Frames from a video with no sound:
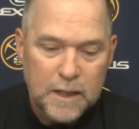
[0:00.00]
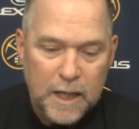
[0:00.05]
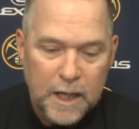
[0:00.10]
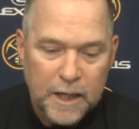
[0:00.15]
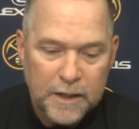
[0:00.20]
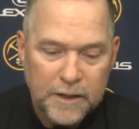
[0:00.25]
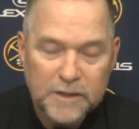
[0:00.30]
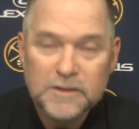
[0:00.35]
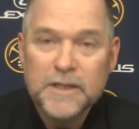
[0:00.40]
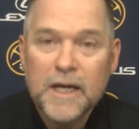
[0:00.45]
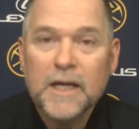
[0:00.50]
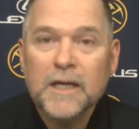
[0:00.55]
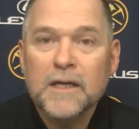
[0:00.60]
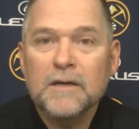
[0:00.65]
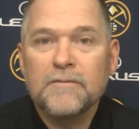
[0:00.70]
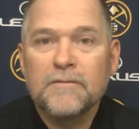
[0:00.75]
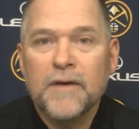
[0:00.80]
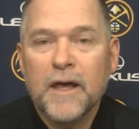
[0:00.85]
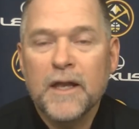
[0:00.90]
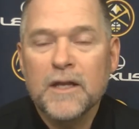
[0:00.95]
And he's taking
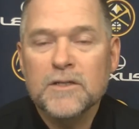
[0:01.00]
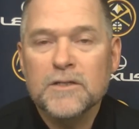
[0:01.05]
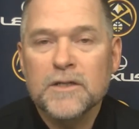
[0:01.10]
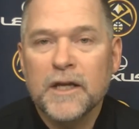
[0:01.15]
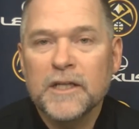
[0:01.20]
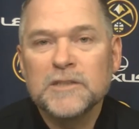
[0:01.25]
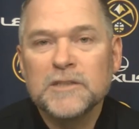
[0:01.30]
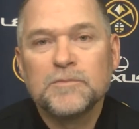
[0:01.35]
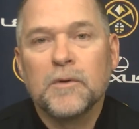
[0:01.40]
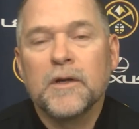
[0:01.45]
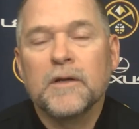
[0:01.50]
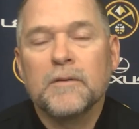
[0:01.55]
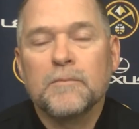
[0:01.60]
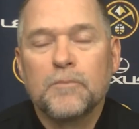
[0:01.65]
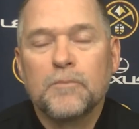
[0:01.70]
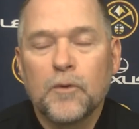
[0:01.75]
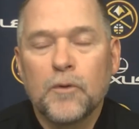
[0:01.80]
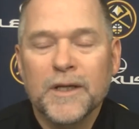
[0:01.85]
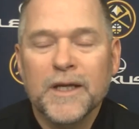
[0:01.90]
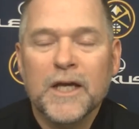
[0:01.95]
advantage of that. He's
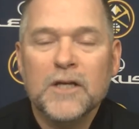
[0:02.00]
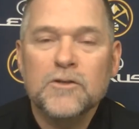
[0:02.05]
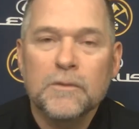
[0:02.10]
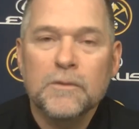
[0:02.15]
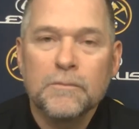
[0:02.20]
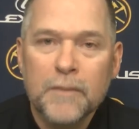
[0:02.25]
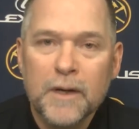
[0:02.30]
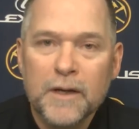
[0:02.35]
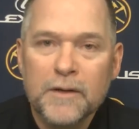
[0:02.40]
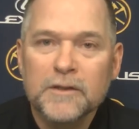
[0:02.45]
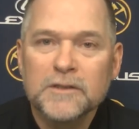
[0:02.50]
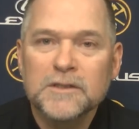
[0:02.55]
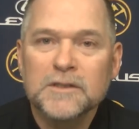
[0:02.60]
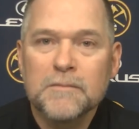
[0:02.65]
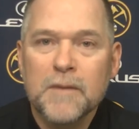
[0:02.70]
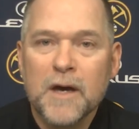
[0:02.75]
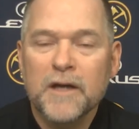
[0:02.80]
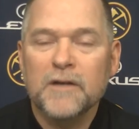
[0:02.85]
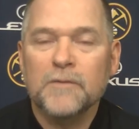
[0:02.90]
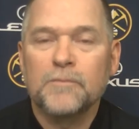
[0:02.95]
putting a tremendous
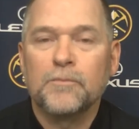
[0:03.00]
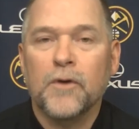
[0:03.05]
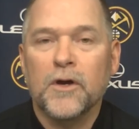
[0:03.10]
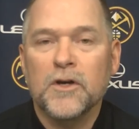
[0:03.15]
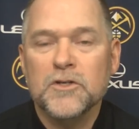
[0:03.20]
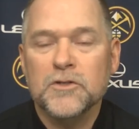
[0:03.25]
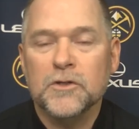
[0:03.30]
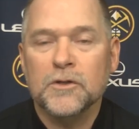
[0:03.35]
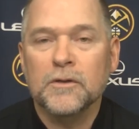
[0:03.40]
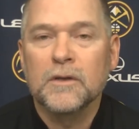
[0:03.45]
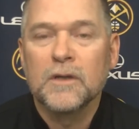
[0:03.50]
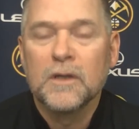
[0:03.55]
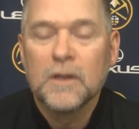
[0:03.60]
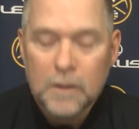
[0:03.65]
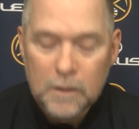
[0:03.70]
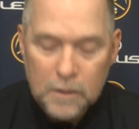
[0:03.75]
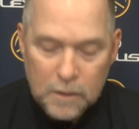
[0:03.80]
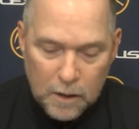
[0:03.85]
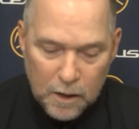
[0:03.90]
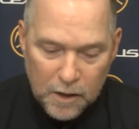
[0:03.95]
amount of pressure
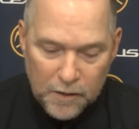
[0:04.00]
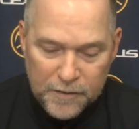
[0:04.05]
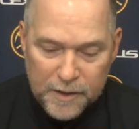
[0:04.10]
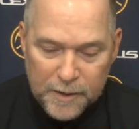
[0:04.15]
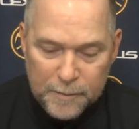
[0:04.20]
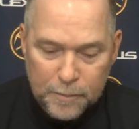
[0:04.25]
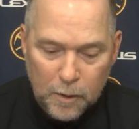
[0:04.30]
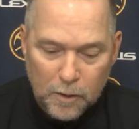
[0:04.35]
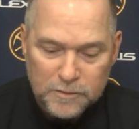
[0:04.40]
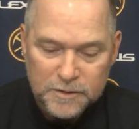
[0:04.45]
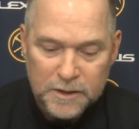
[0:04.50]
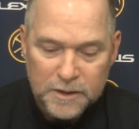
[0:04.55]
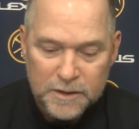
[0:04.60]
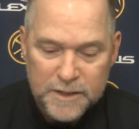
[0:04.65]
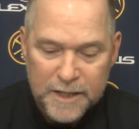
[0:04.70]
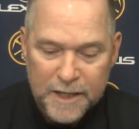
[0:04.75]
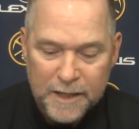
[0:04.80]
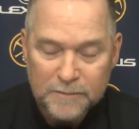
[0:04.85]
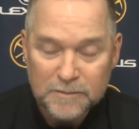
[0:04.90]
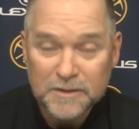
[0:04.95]
on the opposing
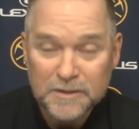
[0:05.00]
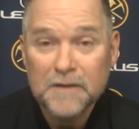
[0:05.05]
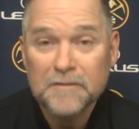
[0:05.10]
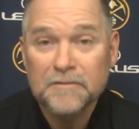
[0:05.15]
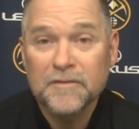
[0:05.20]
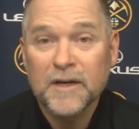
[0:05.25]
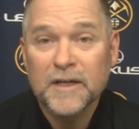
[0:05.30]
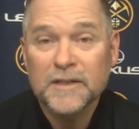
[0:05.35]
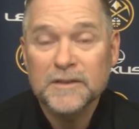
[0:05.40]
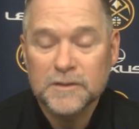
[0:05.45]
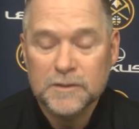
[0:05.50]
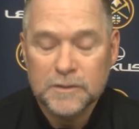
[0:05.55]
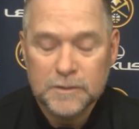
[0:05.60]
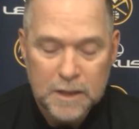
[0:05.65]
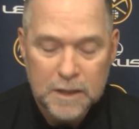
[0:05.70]
team's defense,